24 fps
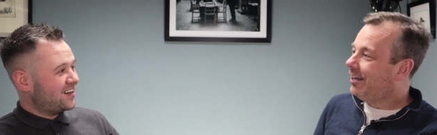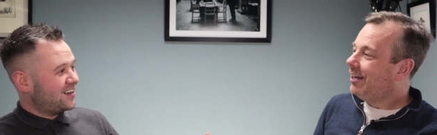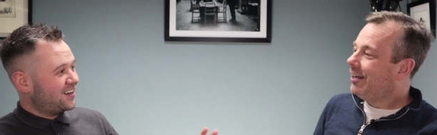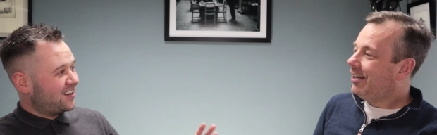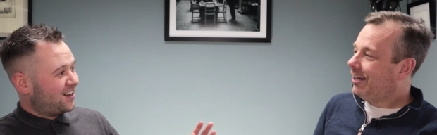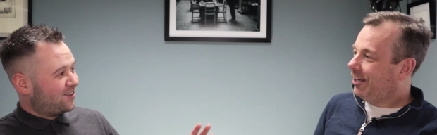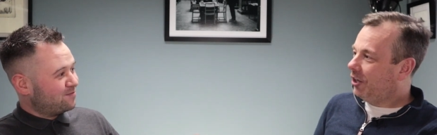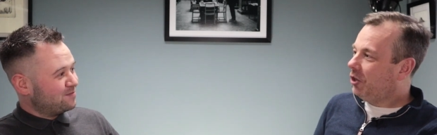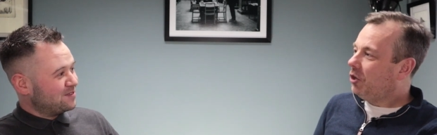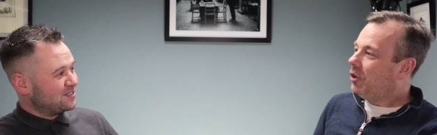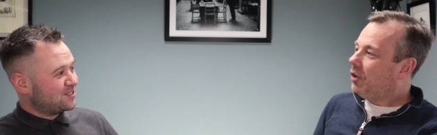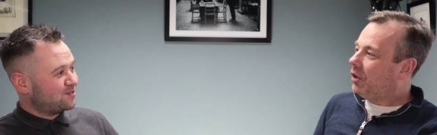Speaker 1: "I've
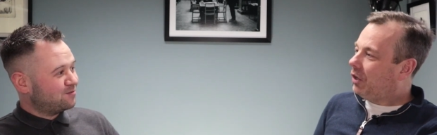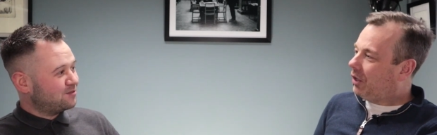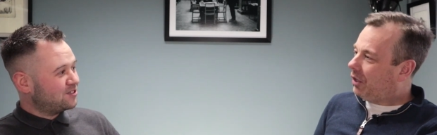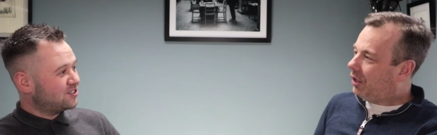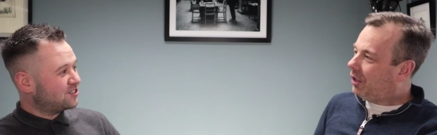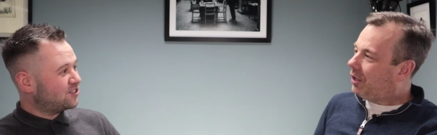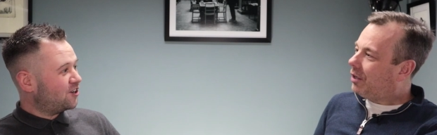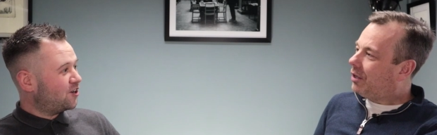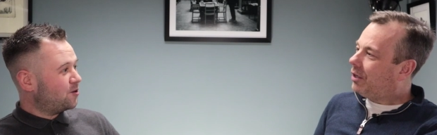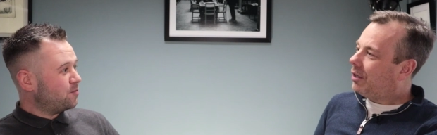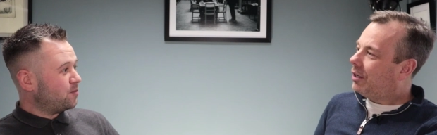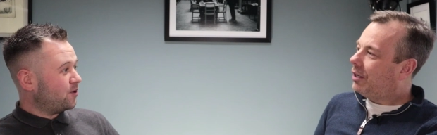missed my
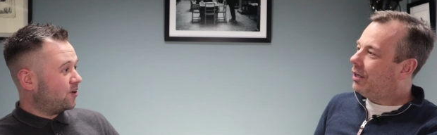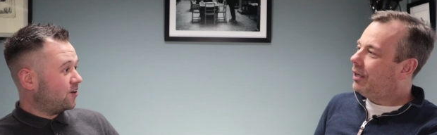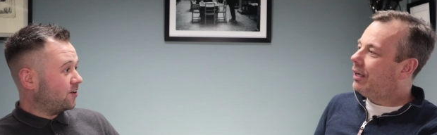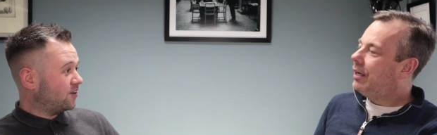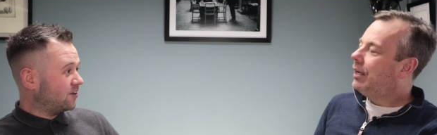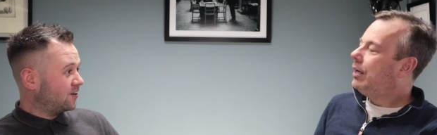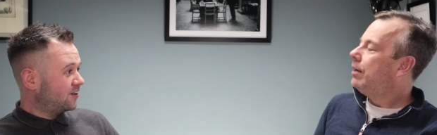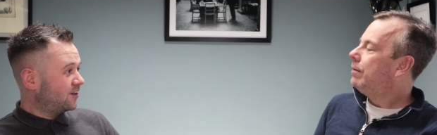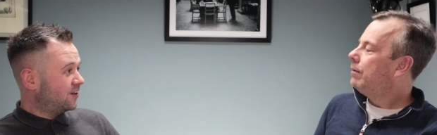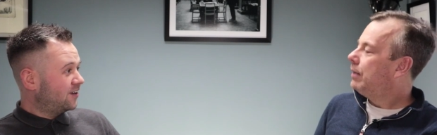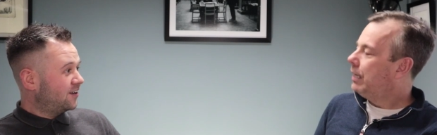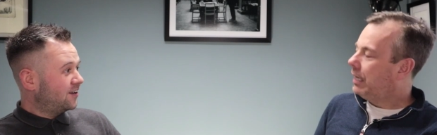stop," or
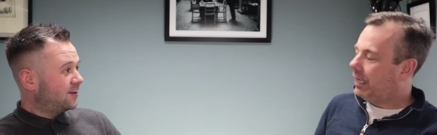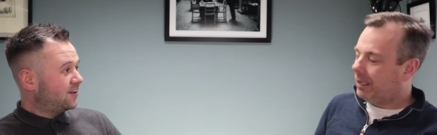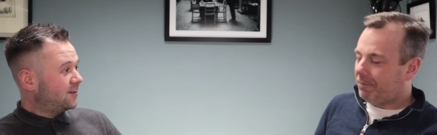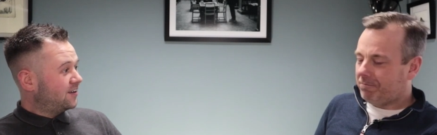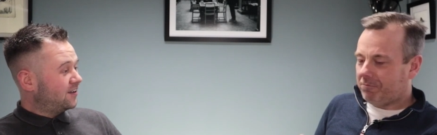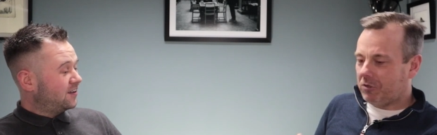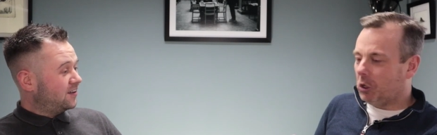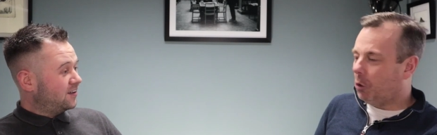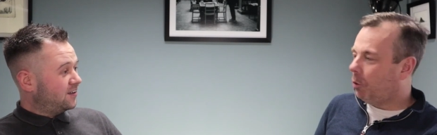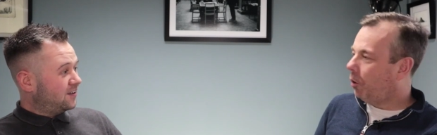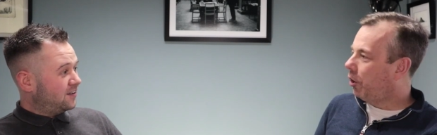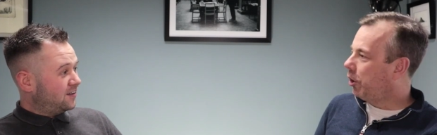
Speaker 2: no
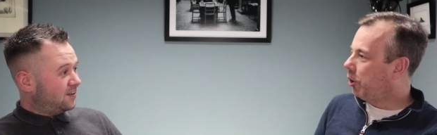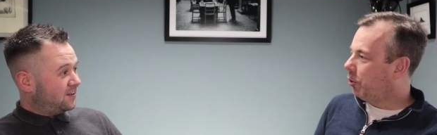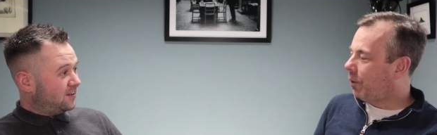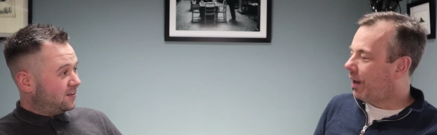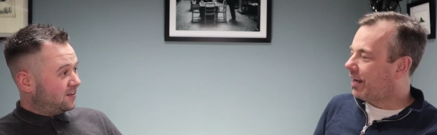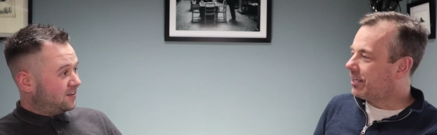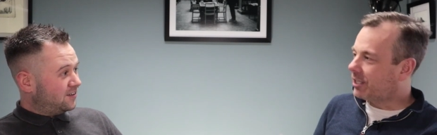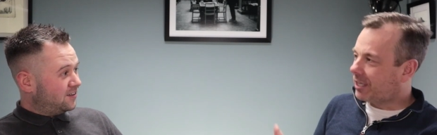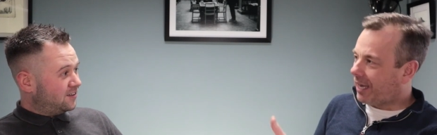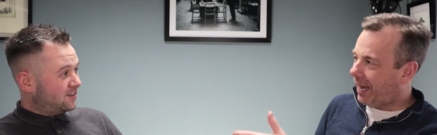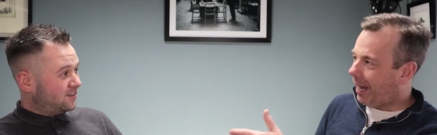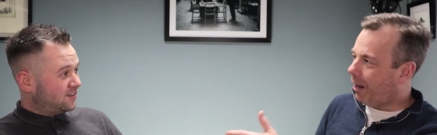one to ask
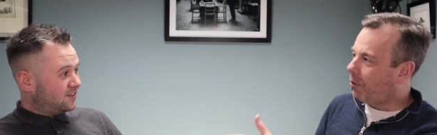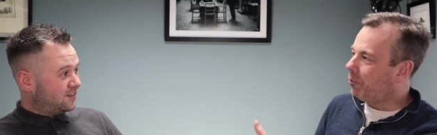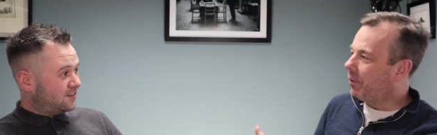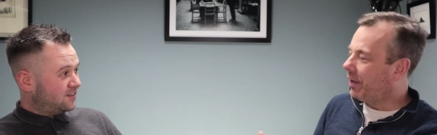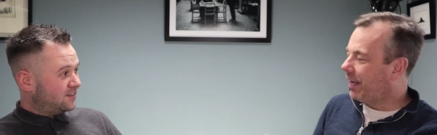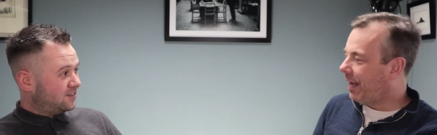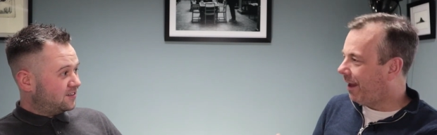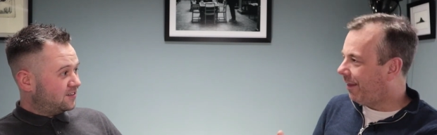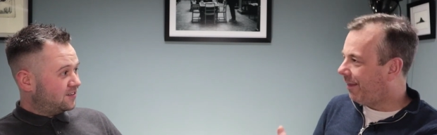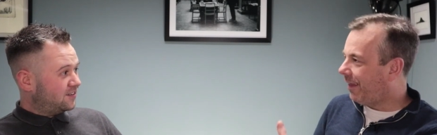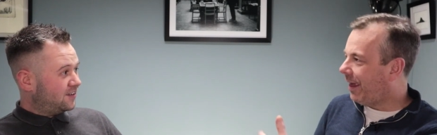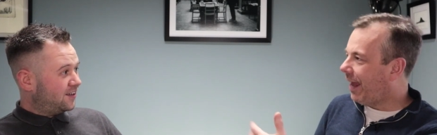how to
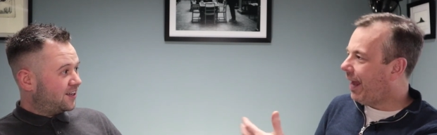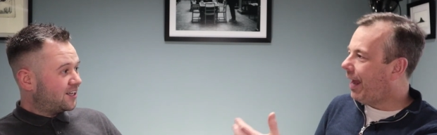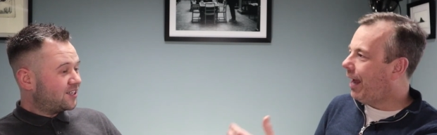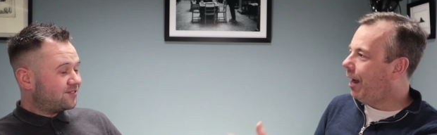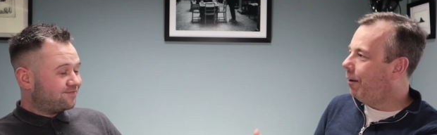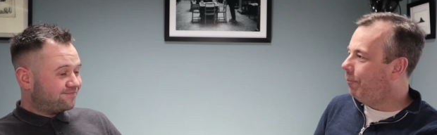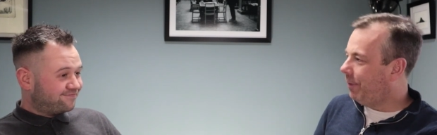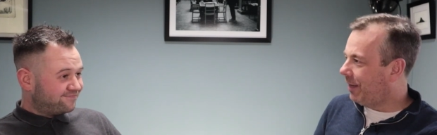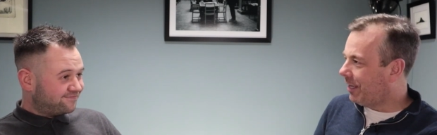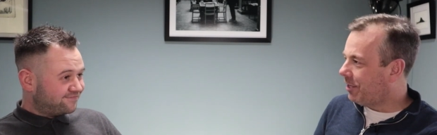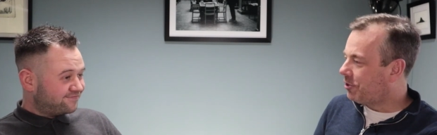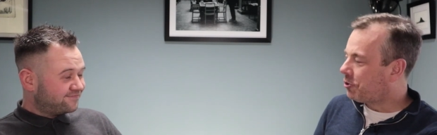get there, how
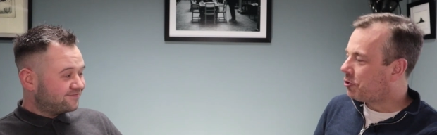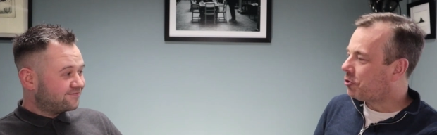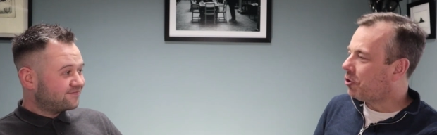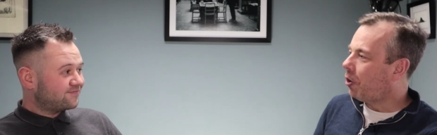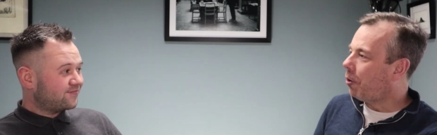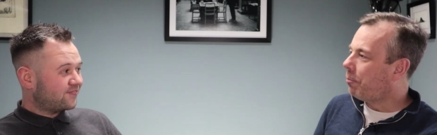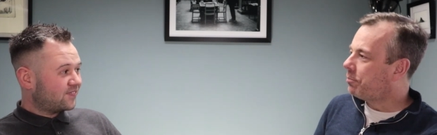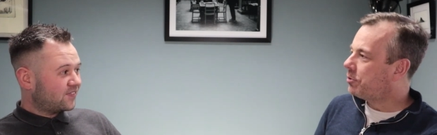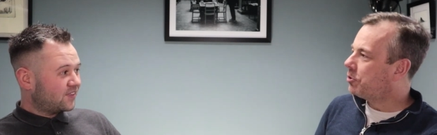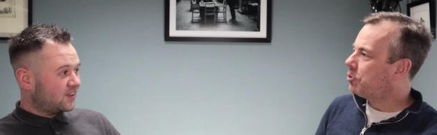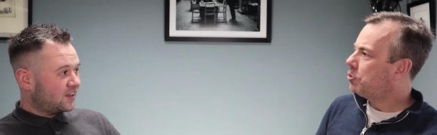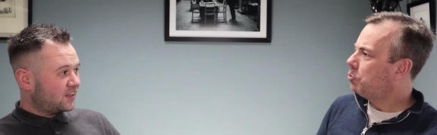many
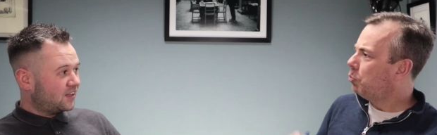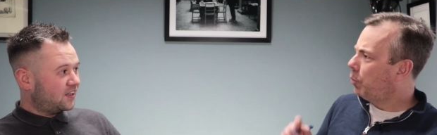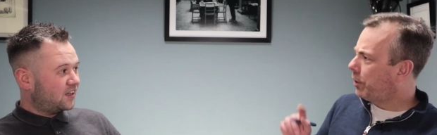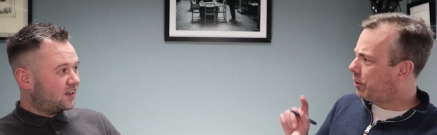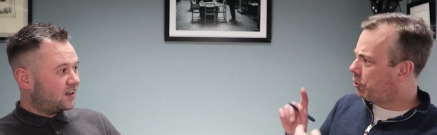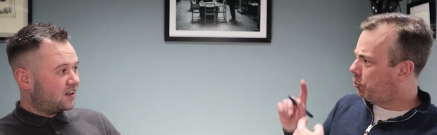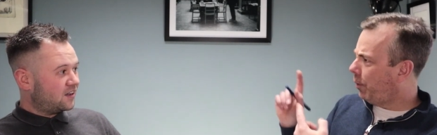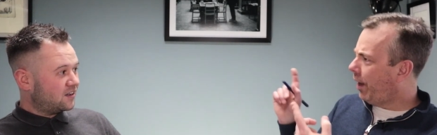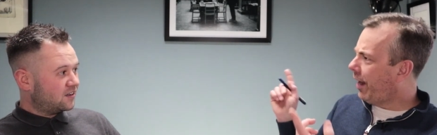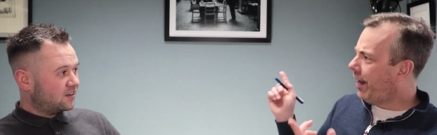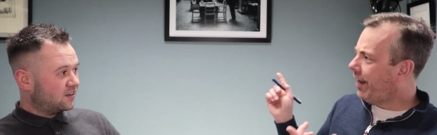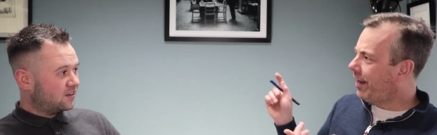stops, which yeah.
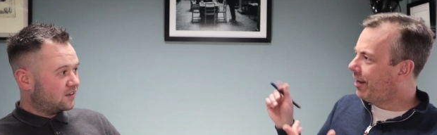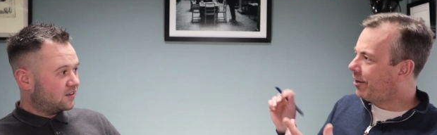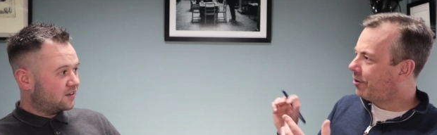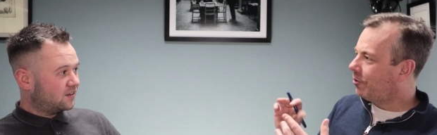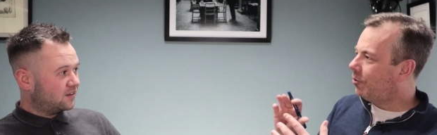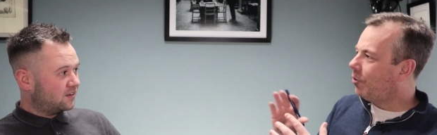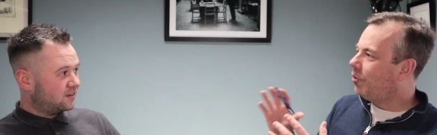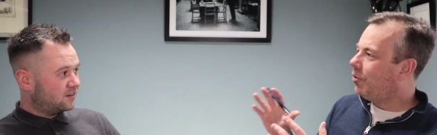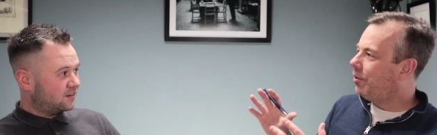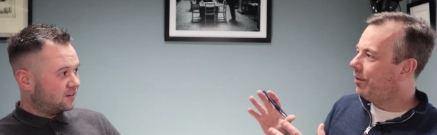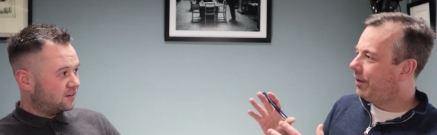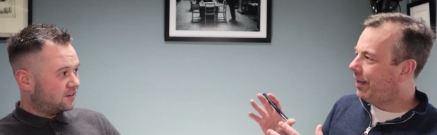way you
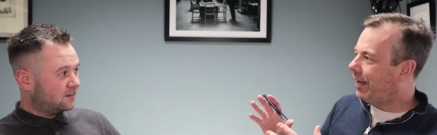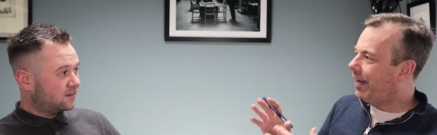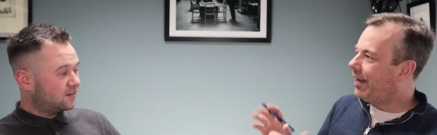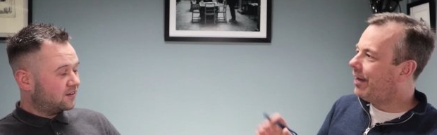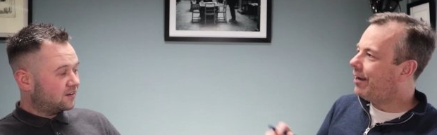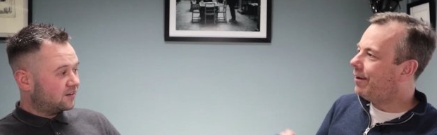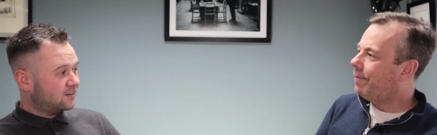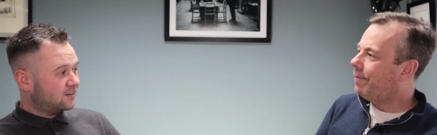go. Yeah.